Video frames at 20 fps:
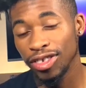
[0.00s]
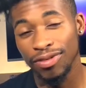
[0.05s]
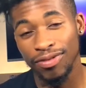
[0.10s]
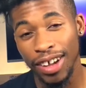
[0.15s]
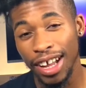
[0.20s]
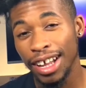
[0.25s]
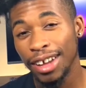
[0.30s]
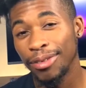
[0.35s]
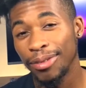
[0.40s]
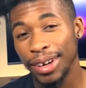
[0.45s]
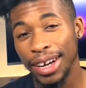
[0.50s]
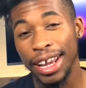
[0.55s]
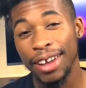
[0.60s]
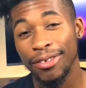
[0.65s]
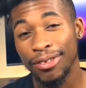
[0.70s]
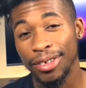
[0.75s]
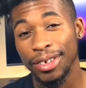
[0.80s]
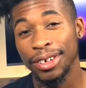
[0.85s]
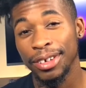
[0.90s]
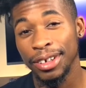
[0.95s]
find
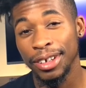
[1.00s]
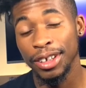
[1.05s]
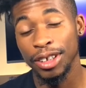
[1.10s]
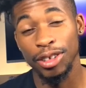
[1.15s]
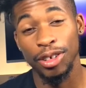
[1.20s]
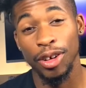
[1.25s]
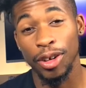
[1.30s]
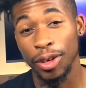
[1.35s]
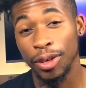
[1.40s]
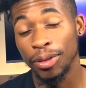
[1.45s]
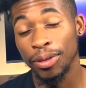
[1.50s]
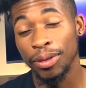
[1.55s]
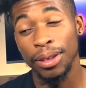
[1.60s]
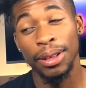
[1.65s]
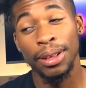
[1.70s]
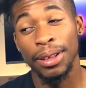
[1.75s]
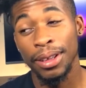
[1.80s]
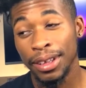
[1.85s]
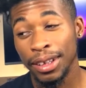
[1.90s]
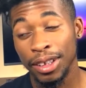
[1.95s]
whatever
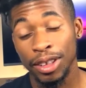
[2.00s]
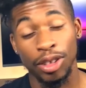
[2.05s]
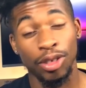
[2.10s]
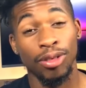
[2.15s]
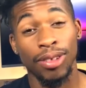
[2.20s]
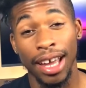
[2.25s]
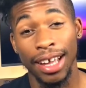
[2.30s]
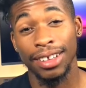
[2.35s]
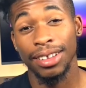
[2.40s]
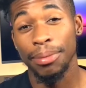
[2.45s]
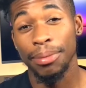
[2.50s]
you like the